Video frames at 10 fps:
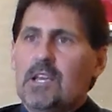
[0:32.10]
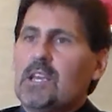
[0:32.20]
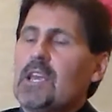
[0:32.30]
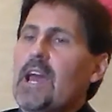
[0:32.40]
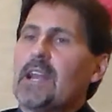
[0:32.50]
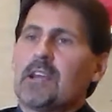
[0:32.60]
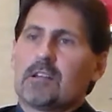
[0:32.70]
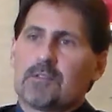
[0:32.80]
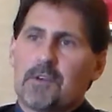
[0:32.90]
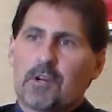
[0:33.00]
He had
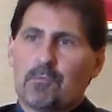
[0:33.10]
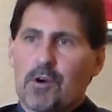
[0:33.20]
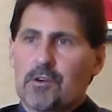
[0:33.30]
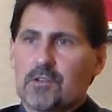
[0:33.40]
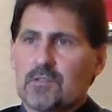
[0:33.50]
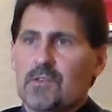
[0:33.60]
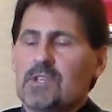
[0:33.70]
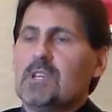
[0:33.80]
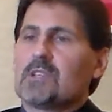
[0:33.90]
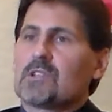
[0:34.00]
elevated markers for
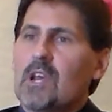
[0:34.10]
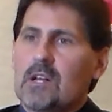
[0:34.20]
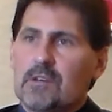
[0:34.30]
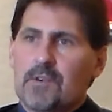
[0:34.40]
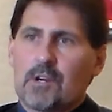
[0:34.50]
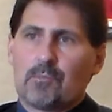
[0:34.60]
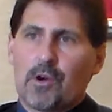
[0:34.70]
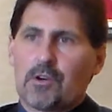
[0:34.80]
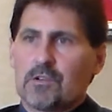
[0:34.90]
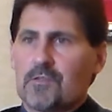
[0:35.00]
yeast, elevated
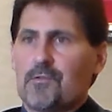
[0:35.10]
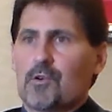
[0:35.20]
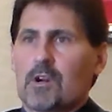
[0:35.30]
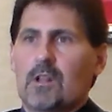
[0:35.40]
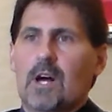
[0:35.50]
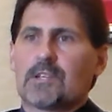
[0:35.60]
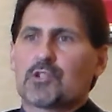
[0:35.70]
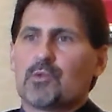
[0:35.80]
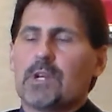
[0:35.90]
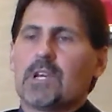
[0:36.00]
markers for
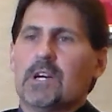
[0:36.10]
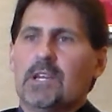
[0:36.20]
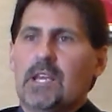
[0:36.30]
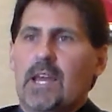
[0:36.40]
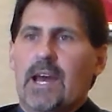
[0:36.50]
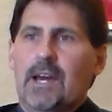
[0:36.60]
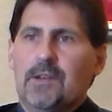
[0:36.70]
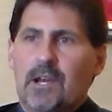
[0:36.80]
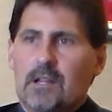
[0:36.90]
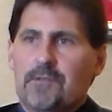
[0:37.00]
Clostridia. He
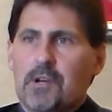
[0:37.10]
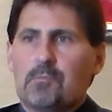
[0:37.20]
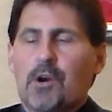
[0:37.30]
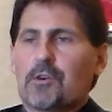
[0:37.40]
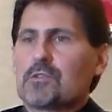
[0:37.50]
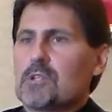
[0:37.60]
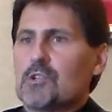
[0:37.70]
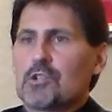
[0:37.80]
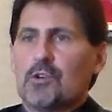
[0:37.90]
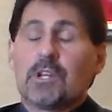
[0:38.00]
had elevated markers that
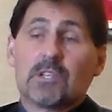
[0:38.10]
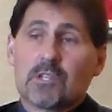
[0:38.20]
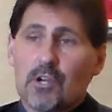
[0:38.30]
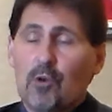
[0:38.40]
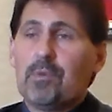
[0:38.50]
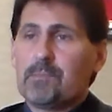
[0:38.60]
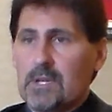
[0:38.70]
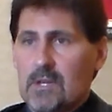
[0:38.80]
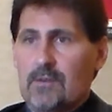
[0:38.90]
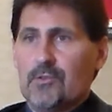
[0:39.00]
showed his
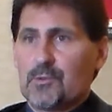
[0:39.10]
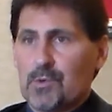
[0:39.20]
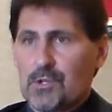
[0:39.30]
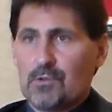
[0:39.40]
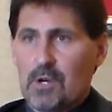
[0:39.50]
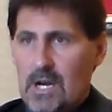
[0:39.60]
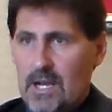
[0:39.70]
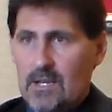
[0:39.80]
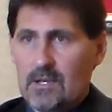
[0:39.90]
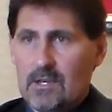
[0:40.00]
dopamine levels were too high.
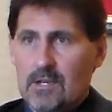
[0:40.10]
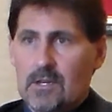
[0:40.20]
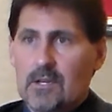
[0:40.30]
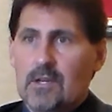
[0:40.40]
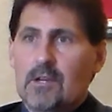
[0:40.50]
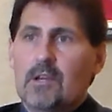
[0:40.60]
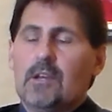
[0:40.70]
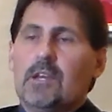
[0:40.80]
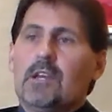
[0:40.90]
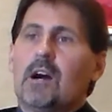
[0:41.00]

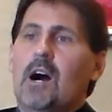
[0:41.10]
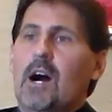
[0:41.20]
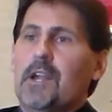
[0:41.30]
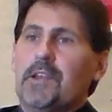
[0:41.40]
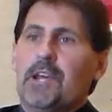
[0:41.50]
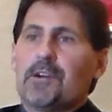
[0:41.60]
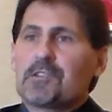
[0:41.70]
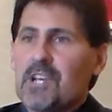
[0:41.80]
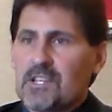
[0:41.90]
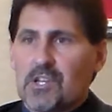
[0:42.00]
On hair
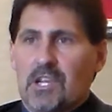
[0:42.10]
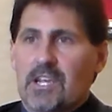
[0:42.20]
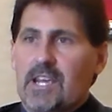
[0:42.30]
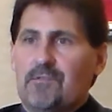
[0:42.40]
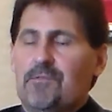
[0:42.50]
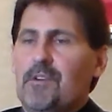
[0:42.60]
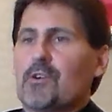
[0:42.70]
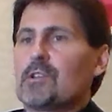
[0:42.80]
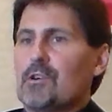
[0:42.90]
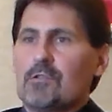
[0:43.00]
testing, he had
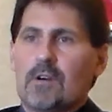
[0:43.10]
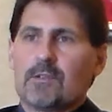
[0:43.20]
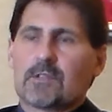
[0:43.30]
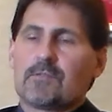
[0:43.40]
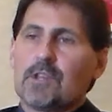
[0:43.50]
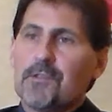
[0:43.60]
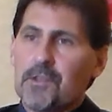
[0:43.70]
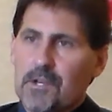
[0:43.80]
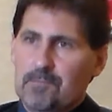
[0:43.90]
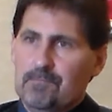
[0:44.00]
very low levels of
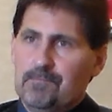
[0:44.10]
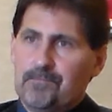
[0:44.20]
lithium.